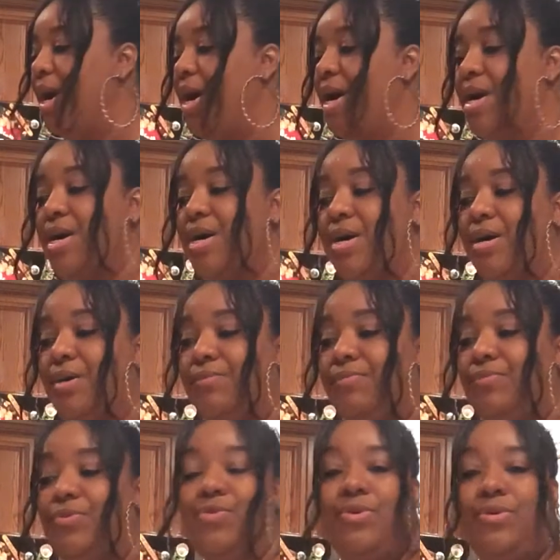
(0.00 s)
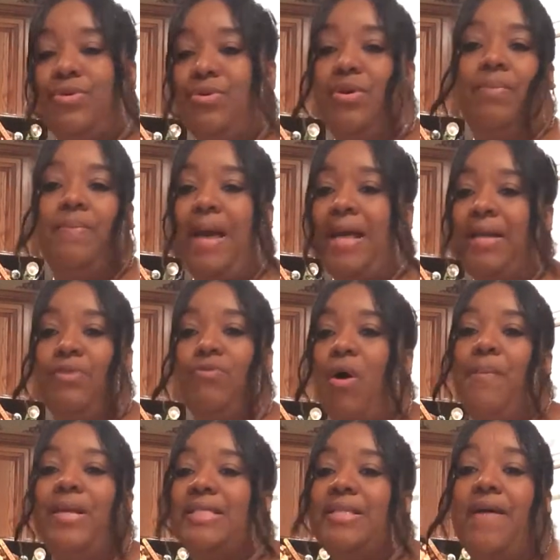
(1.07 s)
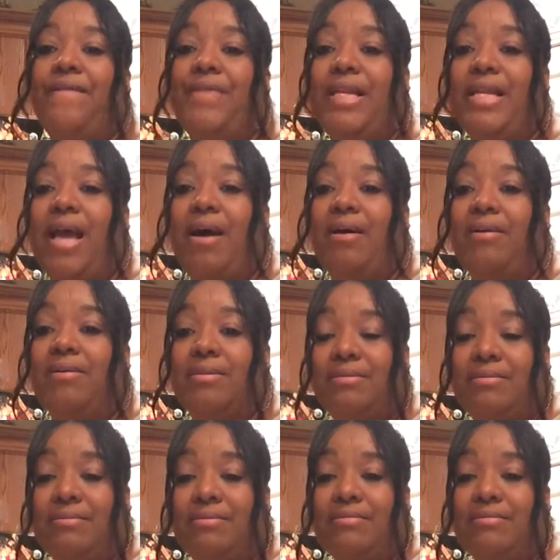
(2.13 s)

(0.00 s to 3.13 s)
uh, you, you'll make you won't miss no videos.